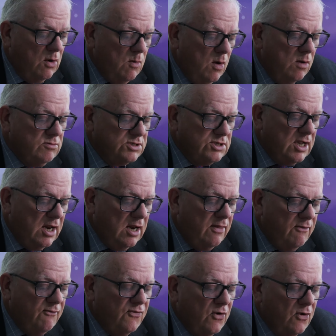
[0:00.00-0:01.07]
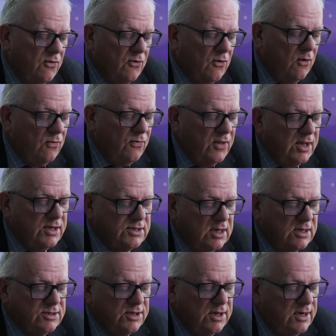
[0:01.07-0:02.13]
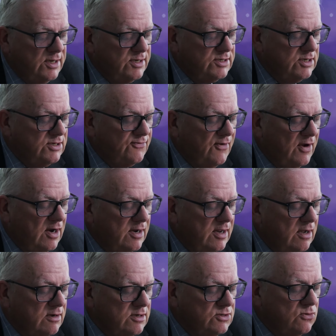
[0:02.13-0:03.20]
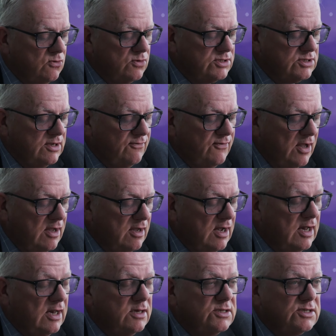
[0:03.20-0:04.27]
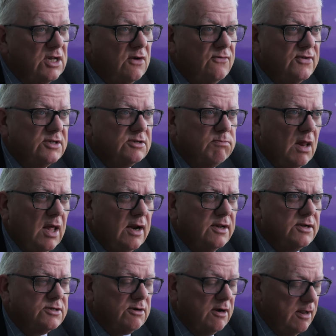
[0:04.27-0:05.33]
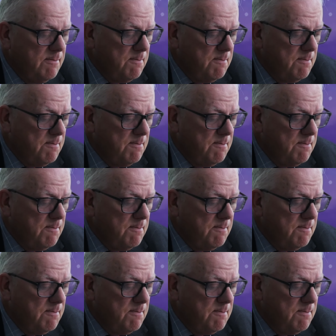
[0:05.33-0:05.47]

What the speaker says: I won't say anything further on this as the list is fairly exhaustive and self-explanatory.